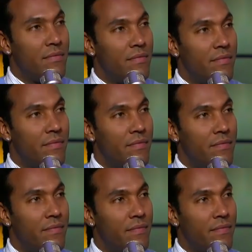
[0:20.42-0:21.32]

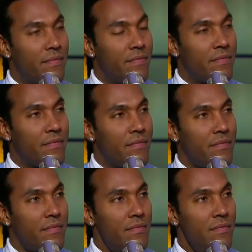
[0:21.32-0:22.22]

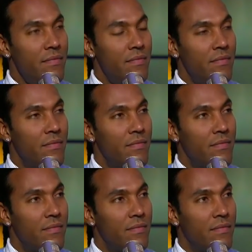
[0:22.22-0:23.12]

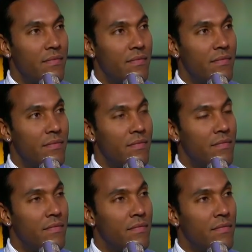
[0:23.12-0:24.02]

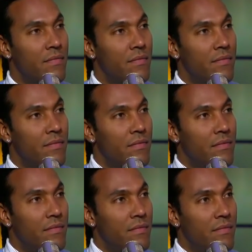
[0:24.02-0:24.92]

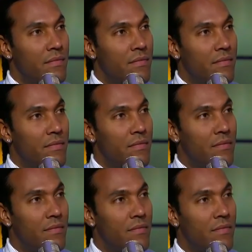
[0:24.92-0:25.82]

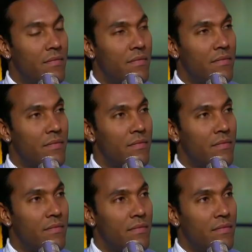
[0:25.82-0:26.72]

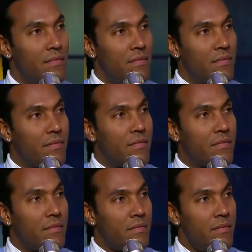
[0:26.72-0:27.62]

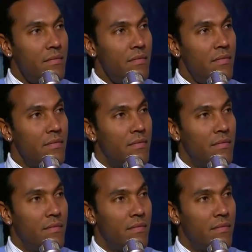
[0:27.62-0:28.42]
No words are spoken by the person on screen.